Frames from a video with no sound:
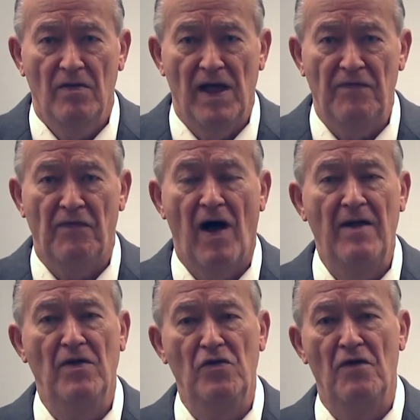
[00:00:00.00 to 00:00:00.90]
They
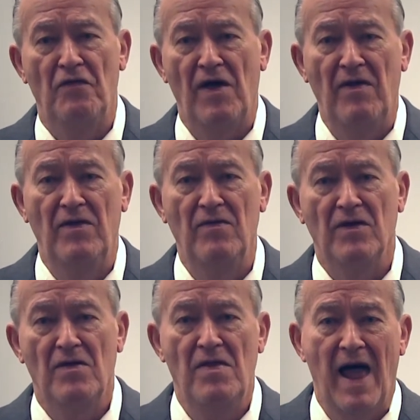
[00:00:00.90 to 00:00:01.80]
find the
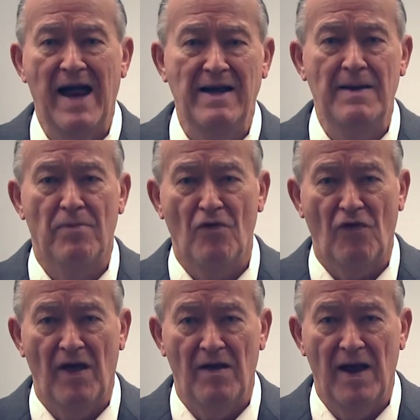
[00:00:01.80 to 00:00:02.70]
defendant
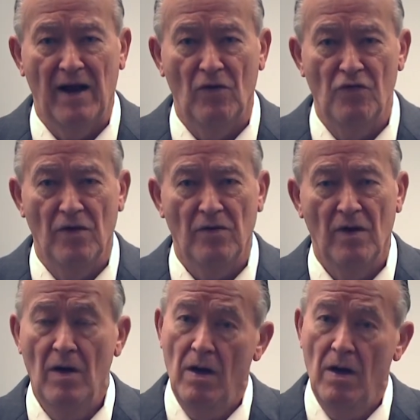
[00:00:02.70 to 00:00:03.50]
90% negligent,